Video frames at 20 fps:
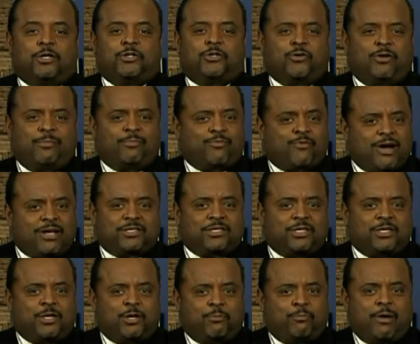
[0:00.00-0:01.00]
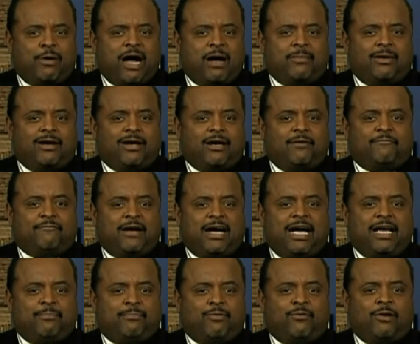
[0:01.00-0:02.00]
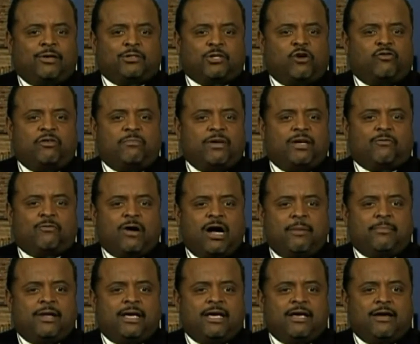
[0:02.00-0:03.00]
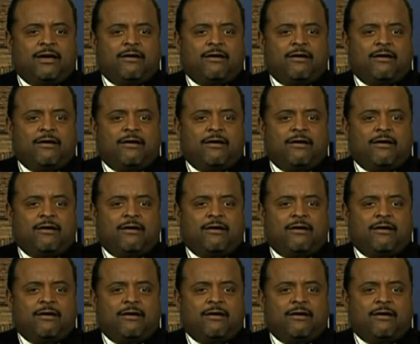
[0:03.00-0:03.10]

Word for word: showing President Obama up five points over Mitt Romney,